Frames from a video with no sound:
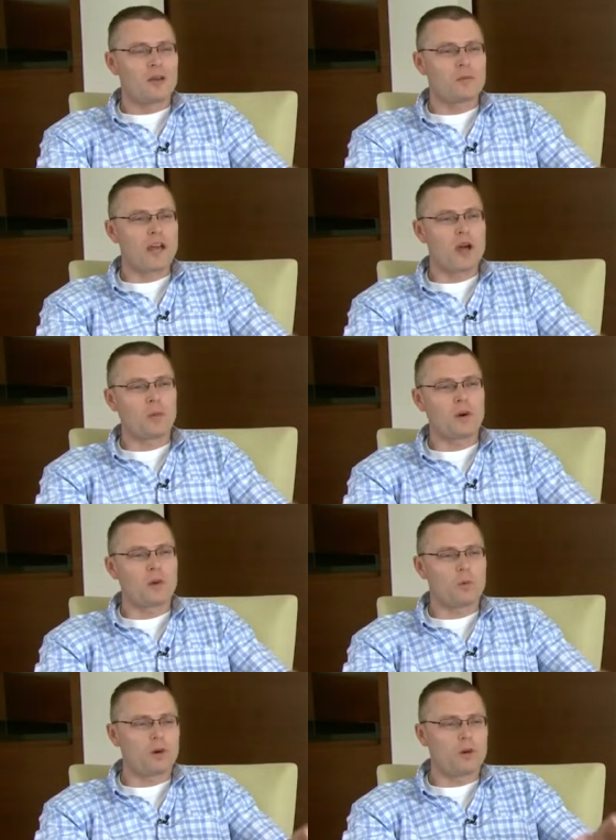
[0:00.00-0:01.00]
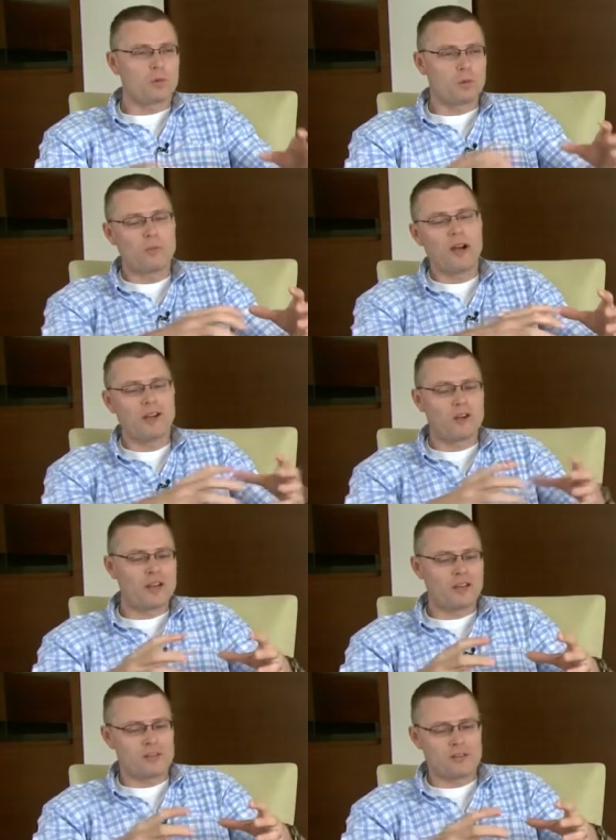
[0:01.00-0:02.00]
Now we're
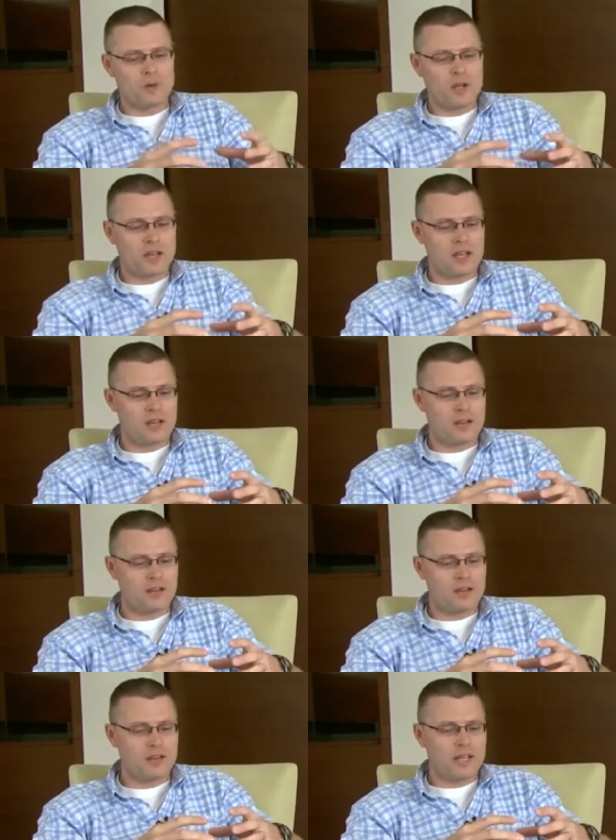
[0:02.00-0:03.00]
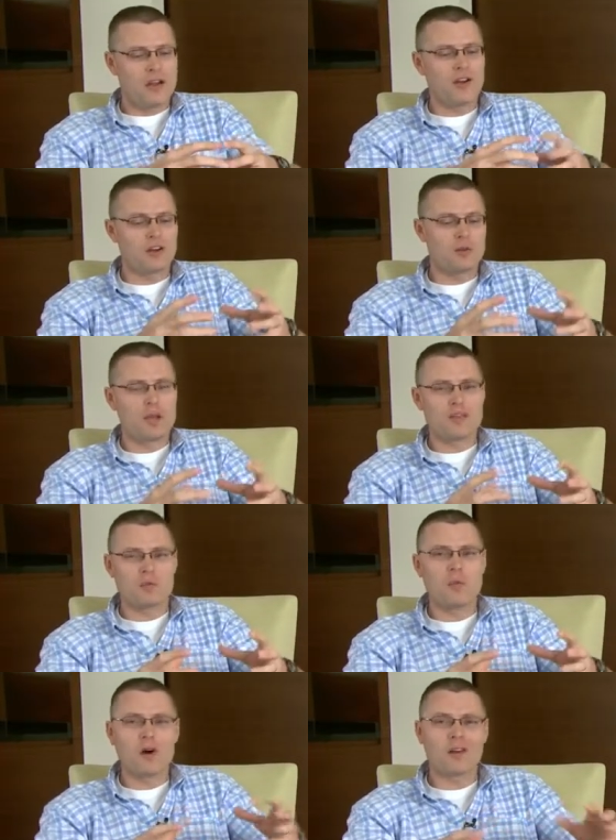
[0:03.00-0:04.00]
migrating to a
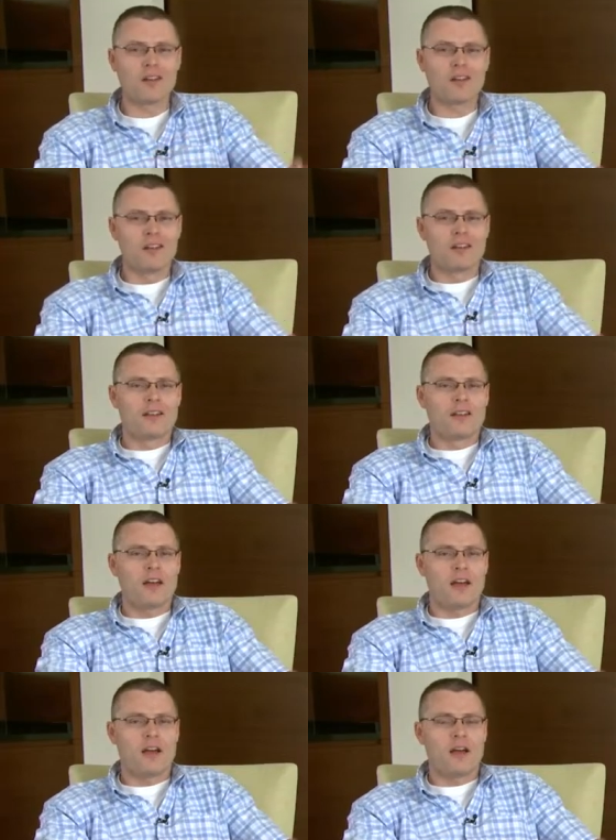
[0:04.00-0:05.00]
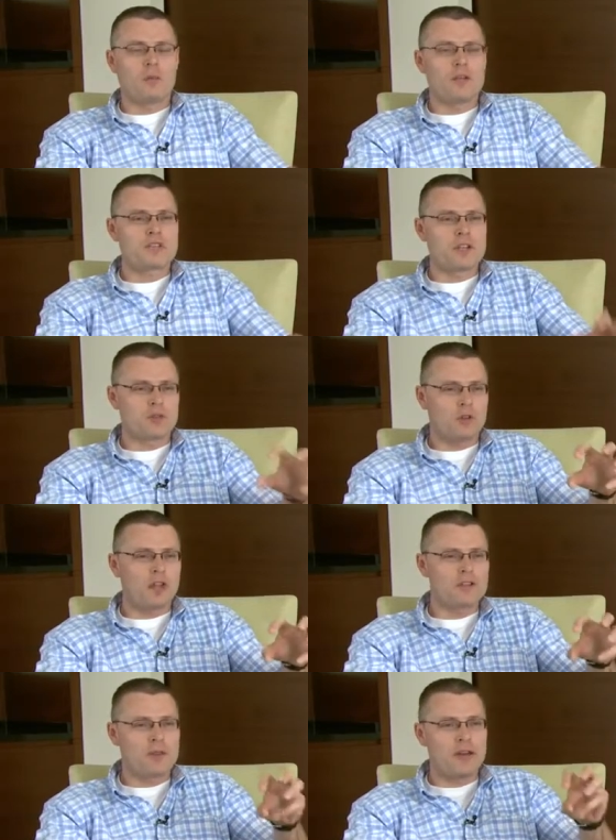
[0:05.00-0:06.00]
carrier-based model with
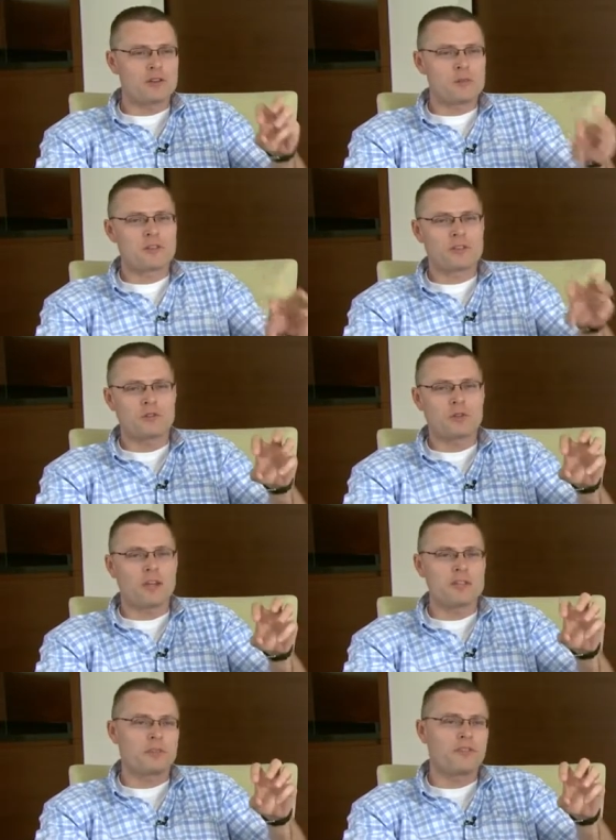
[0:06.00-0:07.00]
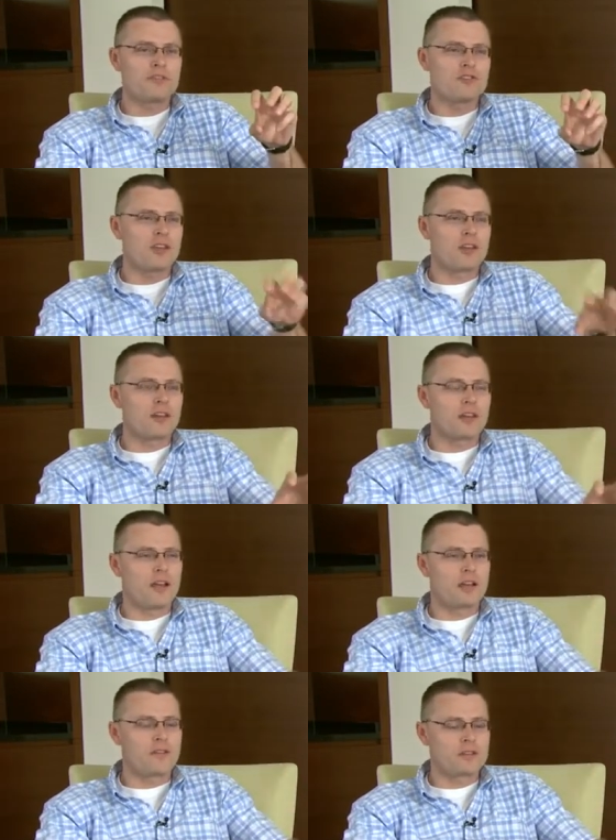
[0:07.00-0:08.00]
centralized management, centralized provisioning,
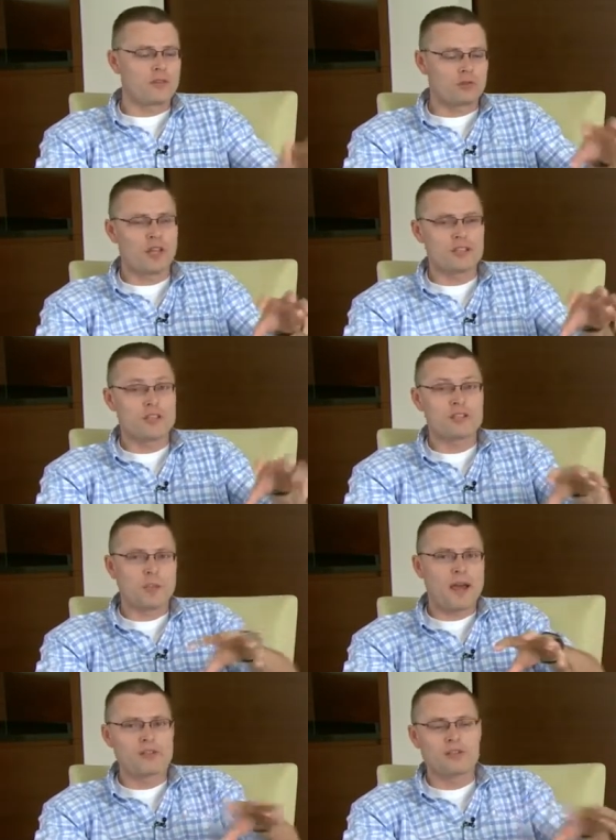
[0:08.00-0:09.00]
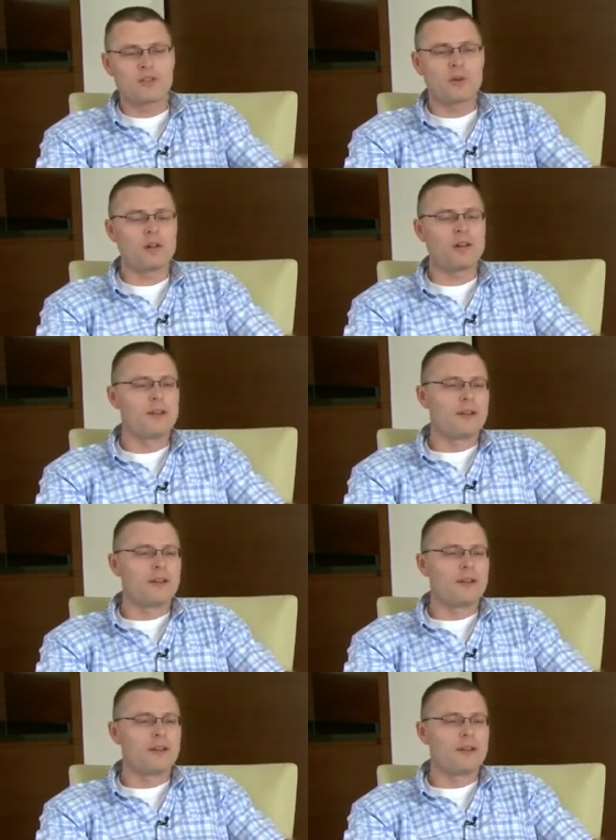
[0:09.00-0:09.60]
and centralized dispatch, if you will.